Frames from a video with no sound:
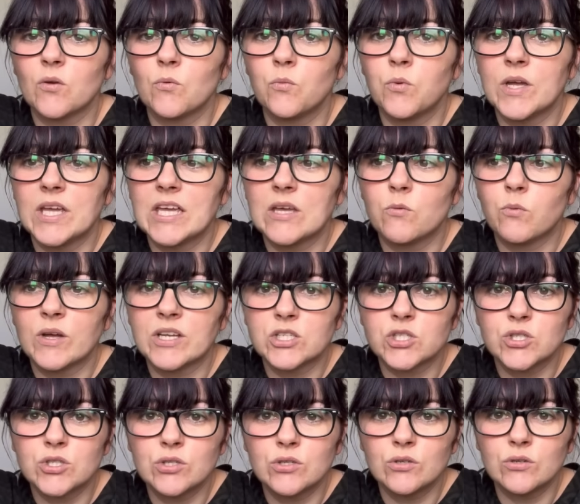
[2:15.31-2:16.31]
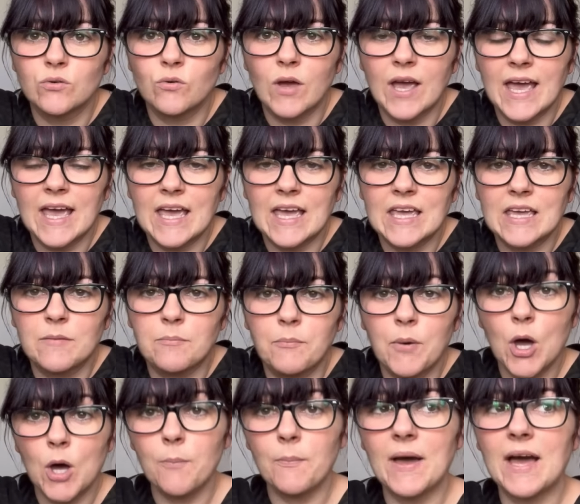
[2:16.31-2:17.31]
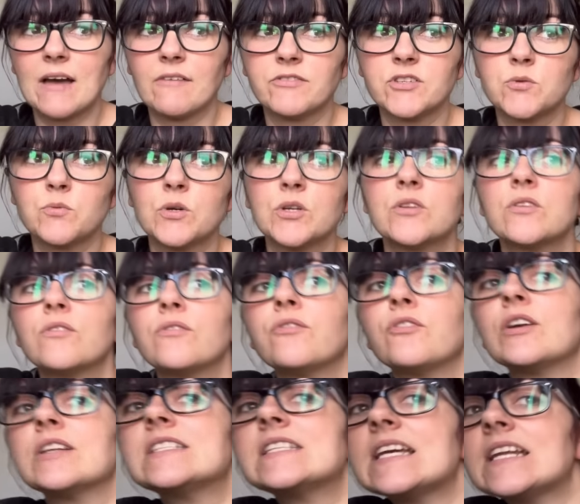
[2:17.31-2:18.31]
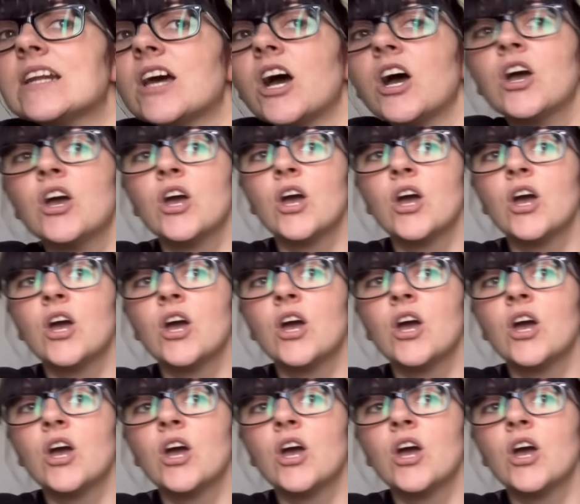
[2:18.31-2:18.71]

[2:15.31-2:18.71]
We went to a pub afterwards for a dinner